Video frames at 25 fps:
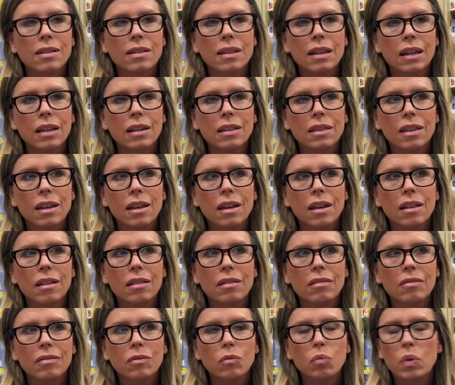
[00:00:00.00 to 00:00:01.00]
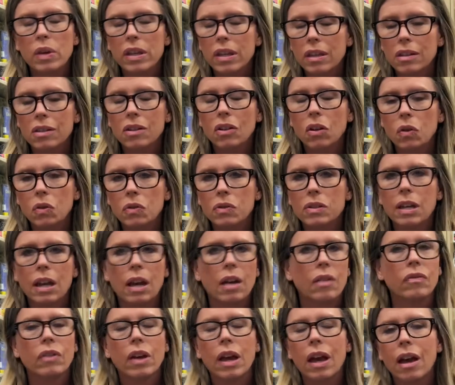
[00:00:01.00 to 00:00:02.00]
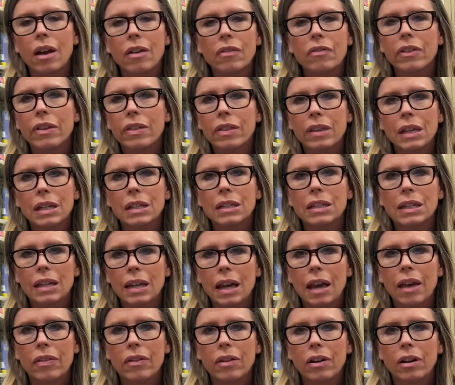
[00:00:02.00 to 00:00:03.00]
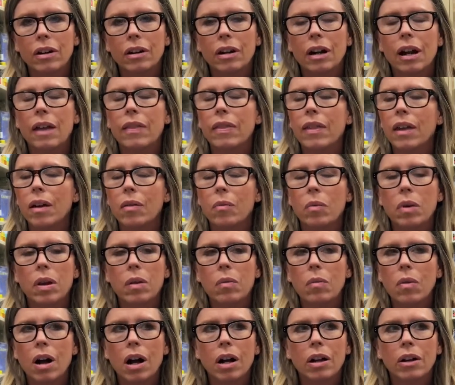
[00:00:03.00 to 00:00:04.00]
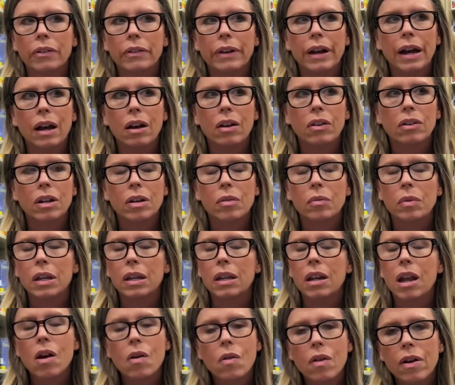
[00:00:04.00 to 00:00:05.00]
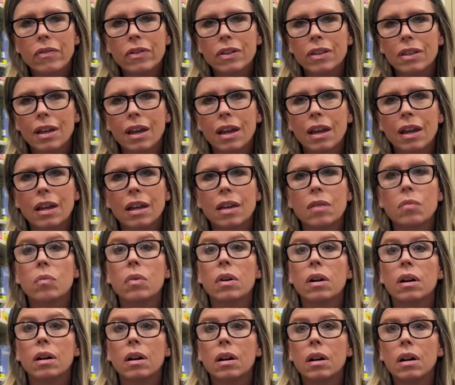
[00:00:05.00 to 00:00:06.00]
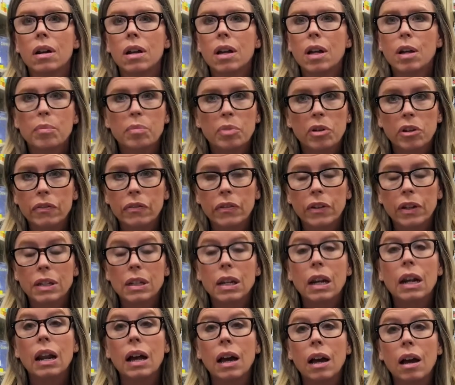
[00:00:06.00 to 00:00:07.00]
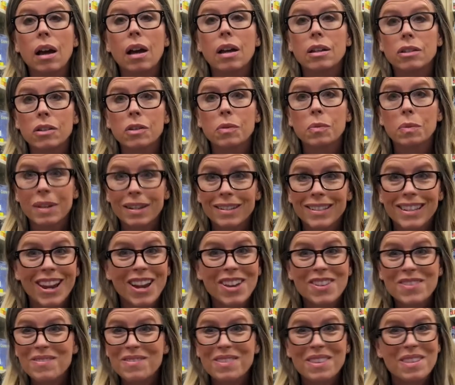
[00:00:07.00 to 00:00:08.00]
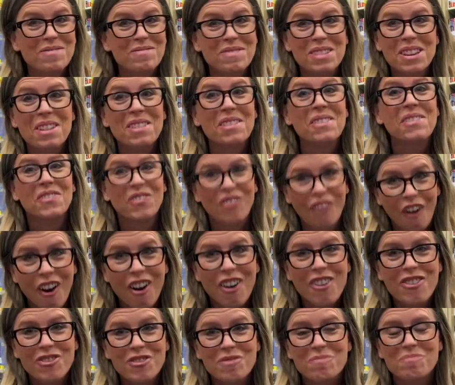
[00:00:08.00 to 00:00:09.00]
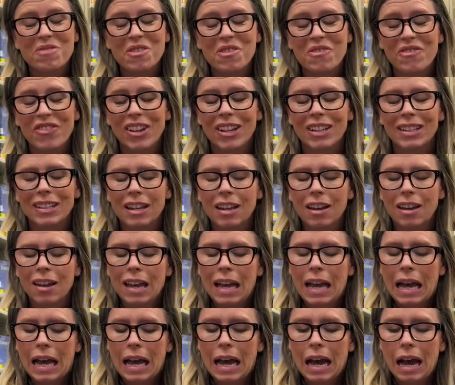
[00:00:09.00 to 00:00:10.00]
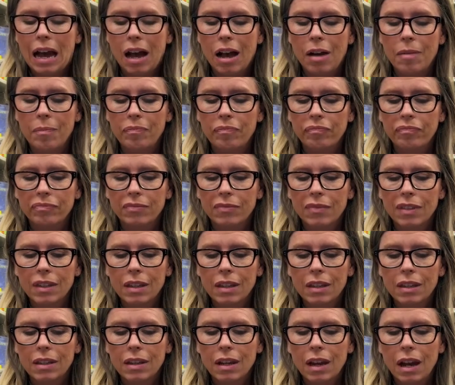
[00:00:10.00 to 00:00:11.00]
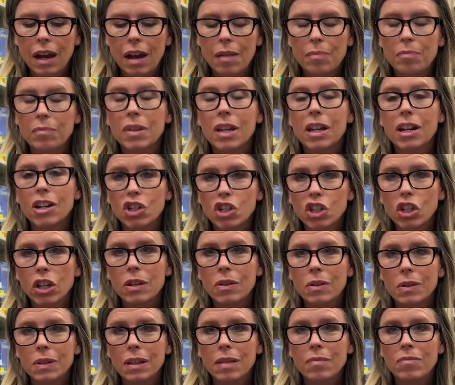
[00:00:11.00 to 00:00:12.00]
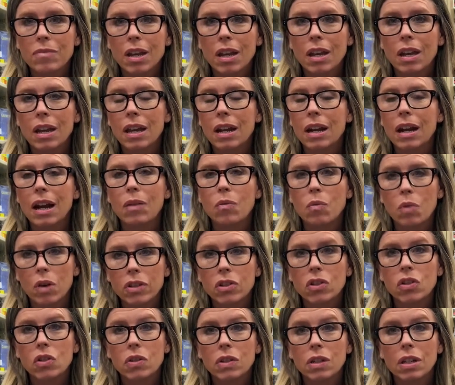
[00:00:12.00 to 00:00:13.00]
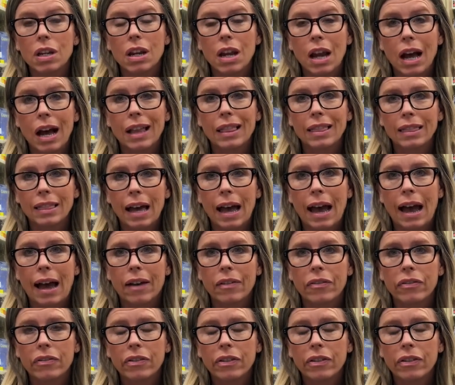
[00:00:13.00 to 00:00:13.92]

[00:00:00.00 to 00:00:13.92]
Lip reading: think that we adults have everything together and that we walk around and we know everything and we're perfect. And I just want to tell you that we are far from perfect. I'm going to show you something and I want you to not laugh.